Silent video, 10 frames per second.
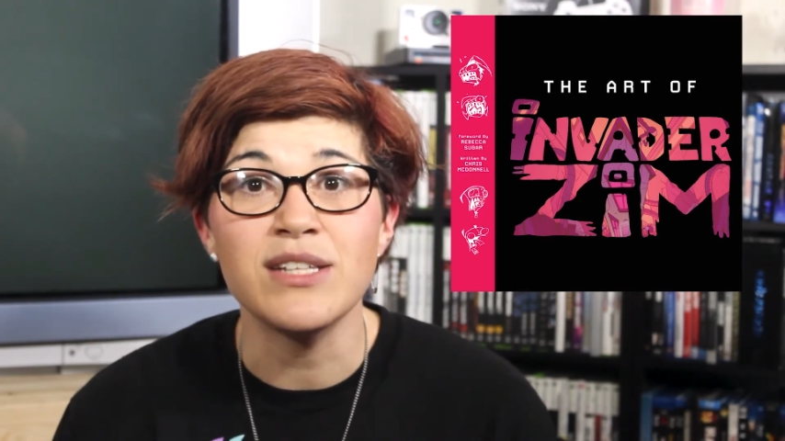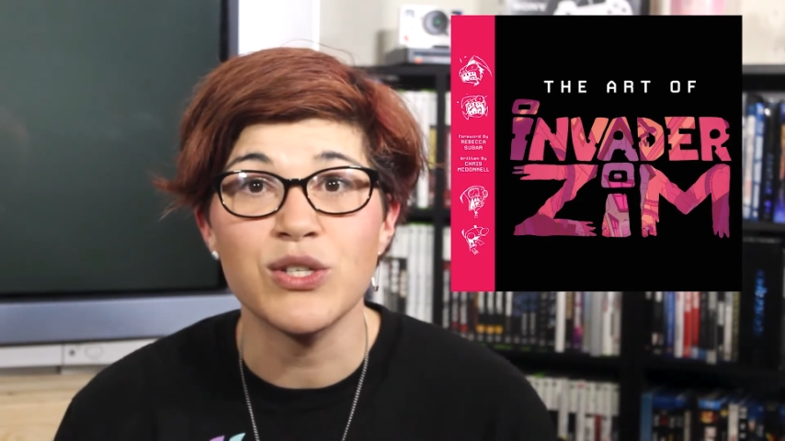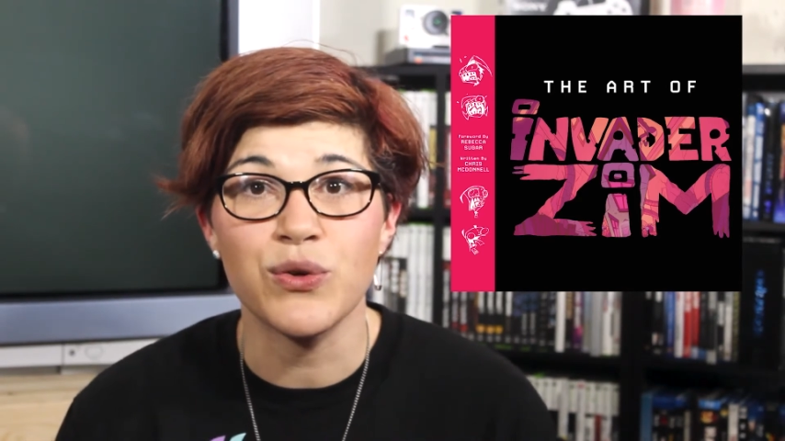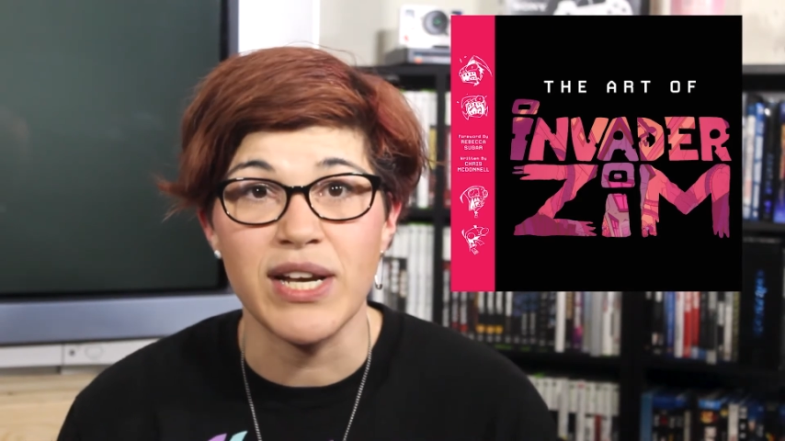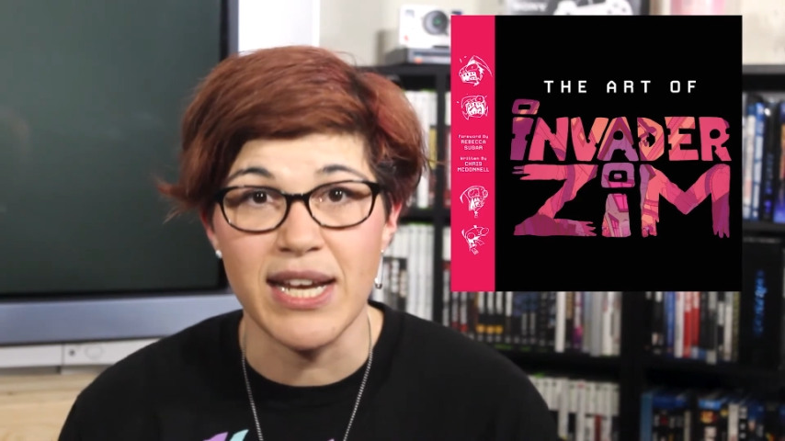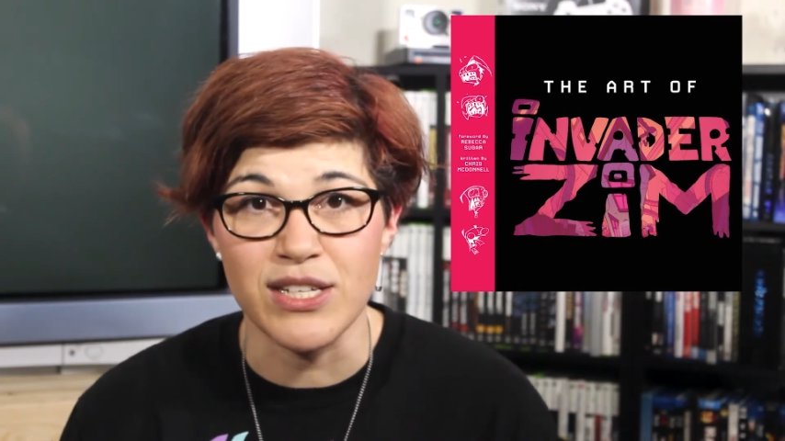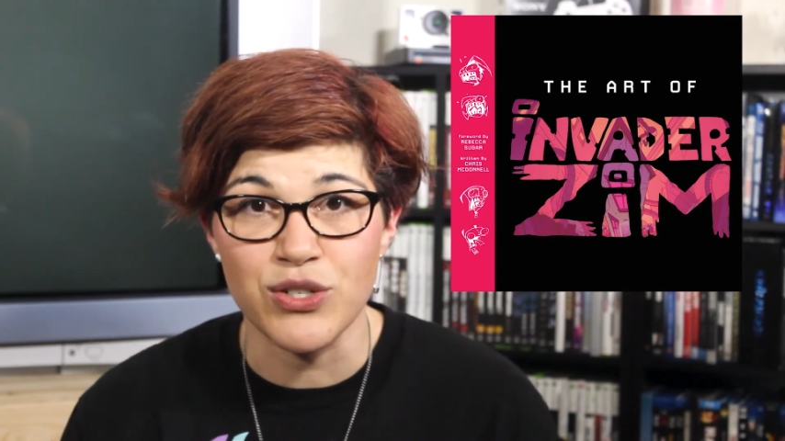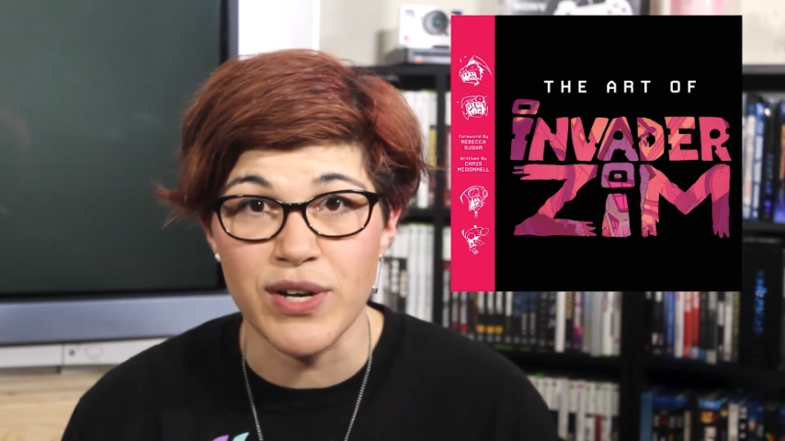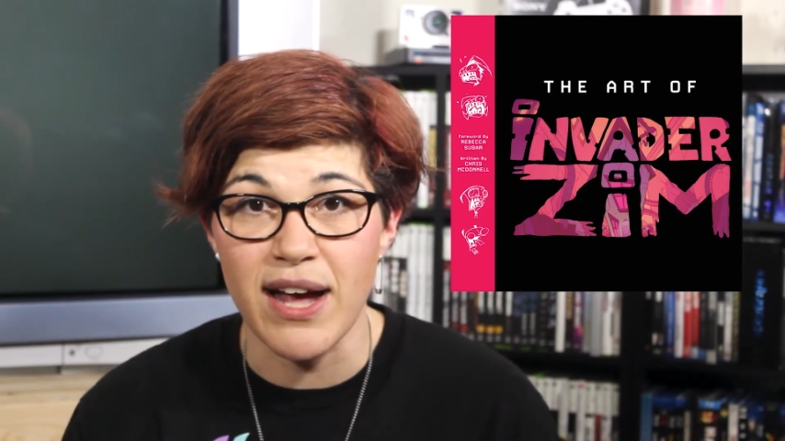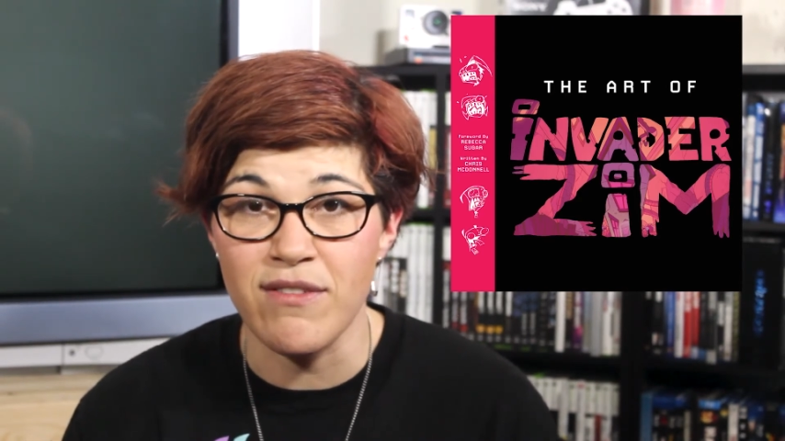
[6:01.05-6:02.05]
and screen
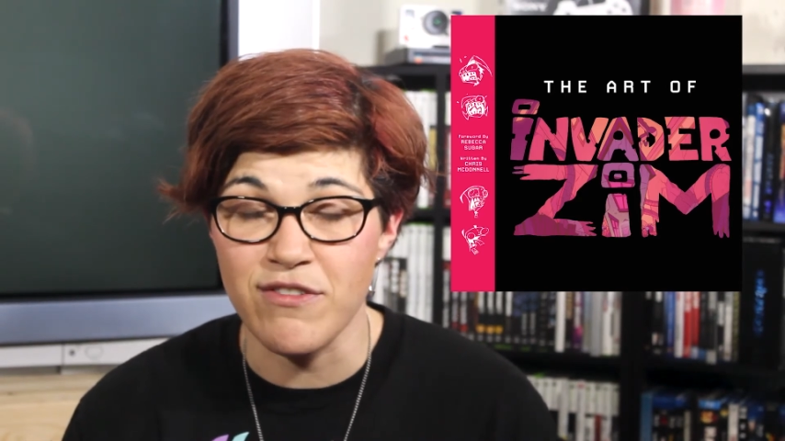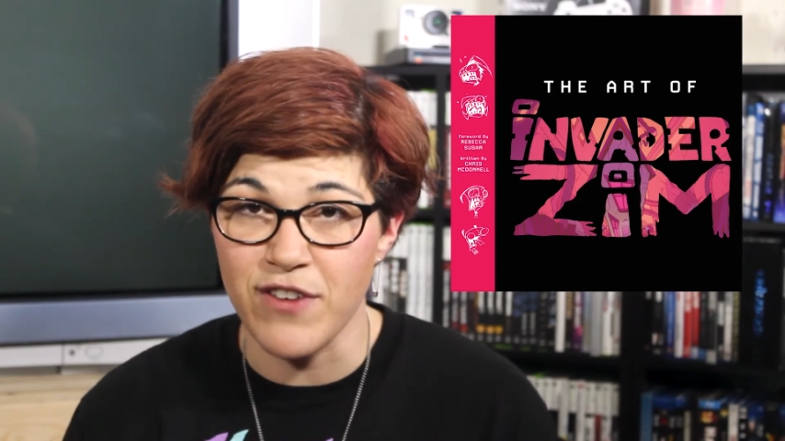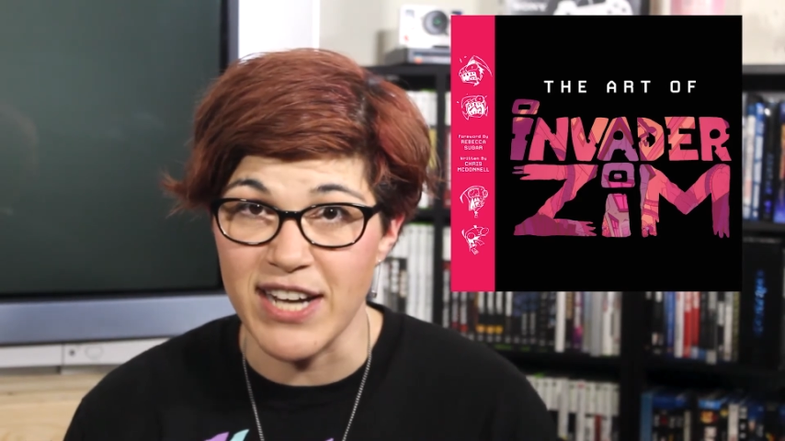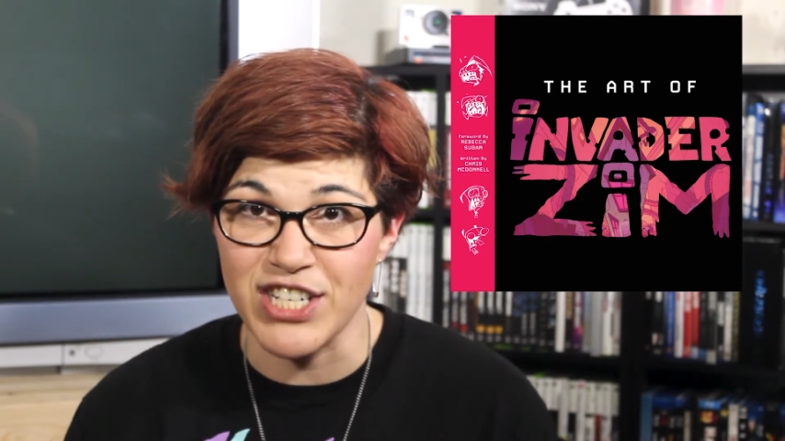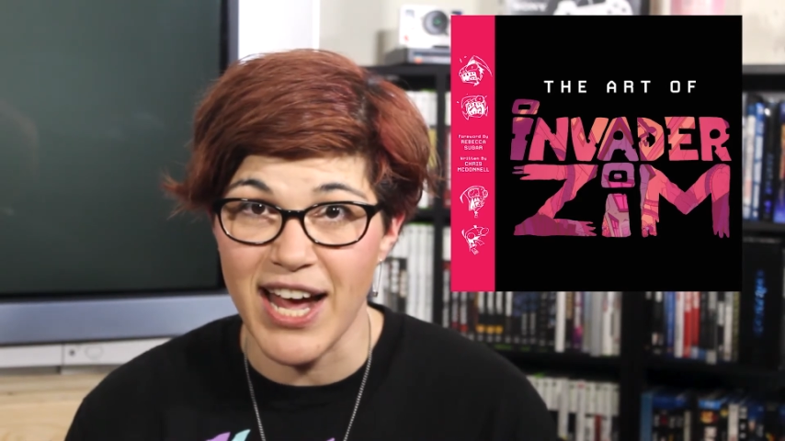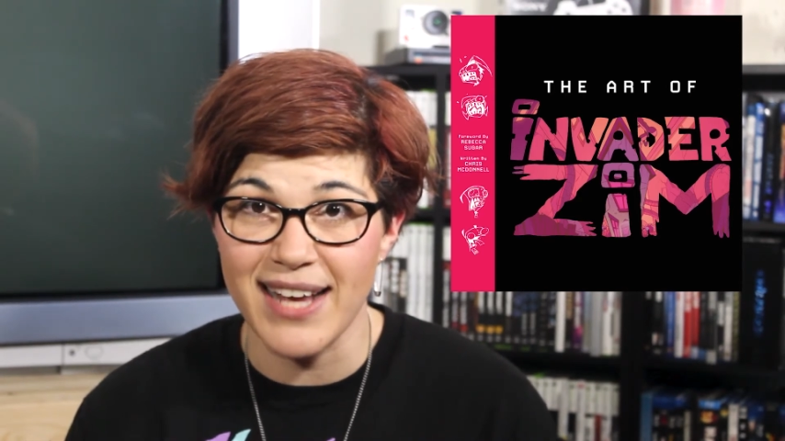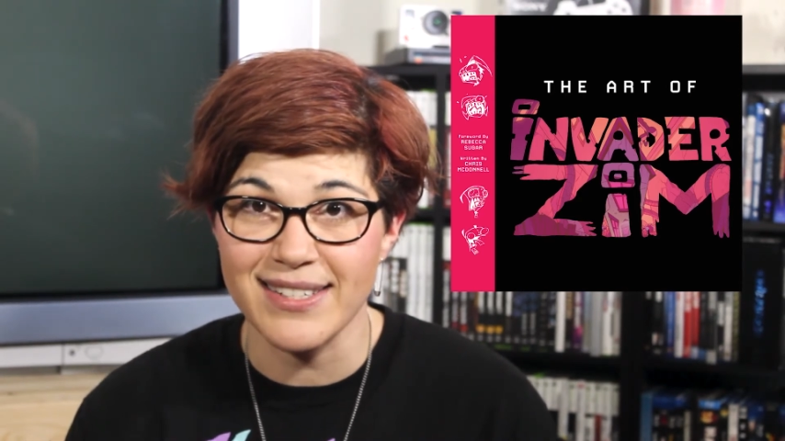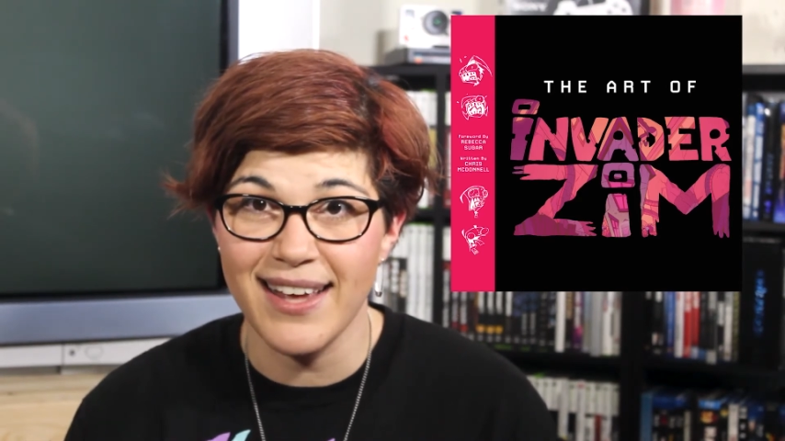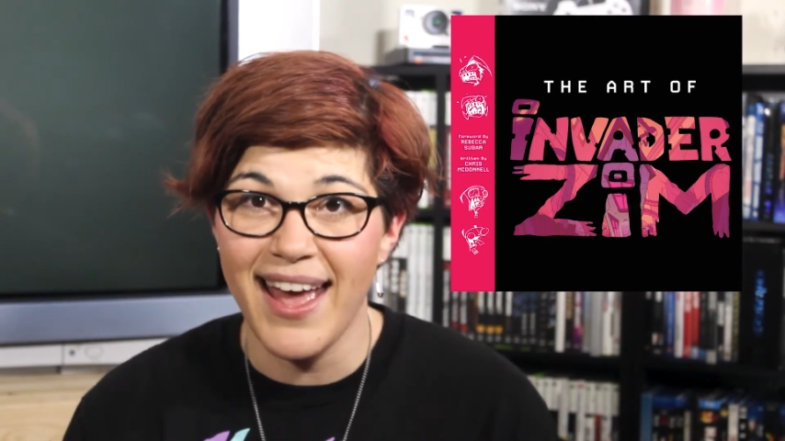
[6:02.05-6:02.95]
history of the franchise.